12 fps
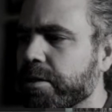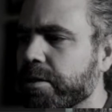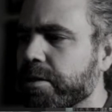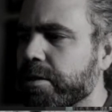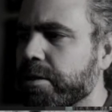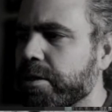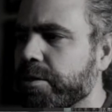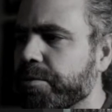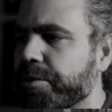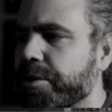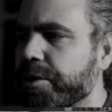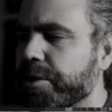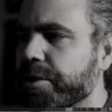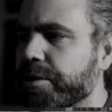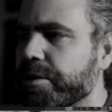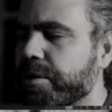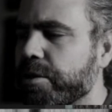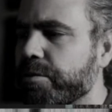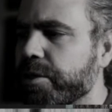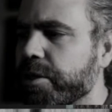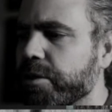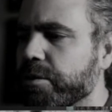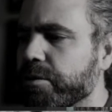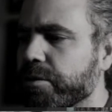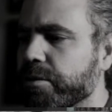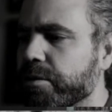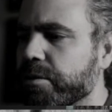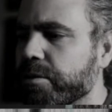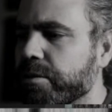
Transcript: See how this already looks,